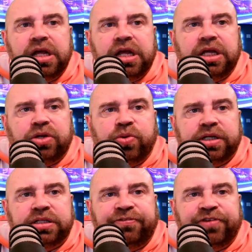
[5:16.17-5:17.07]
He
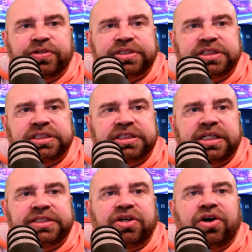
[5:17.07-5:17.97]
quickly found
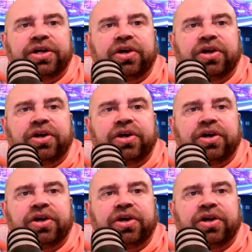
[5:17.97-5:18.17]
success on